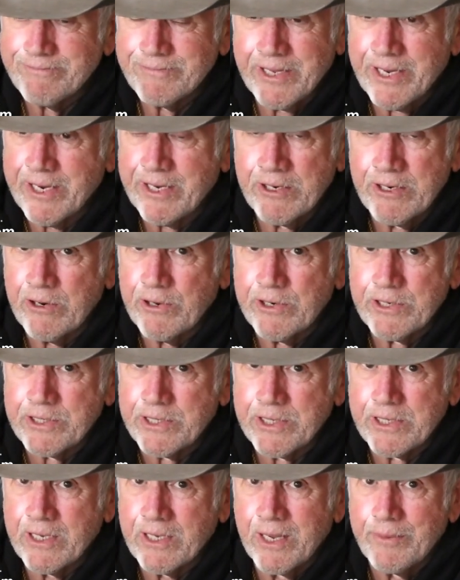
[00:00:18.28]
taking a look at
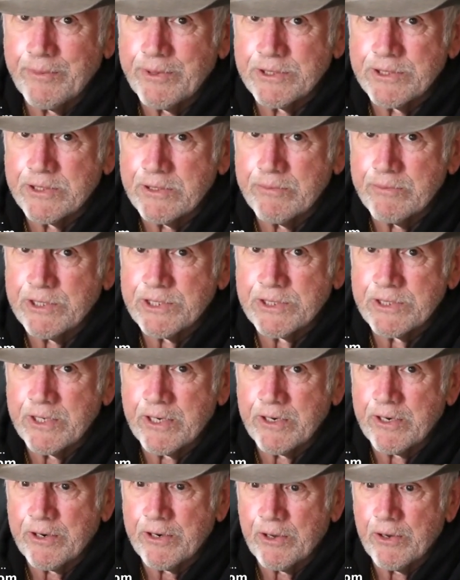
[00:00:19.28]
the comments, you're missing
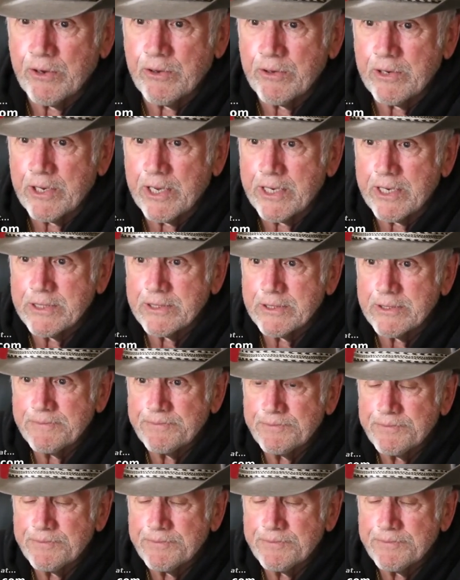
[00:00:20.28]
out on a whole lot.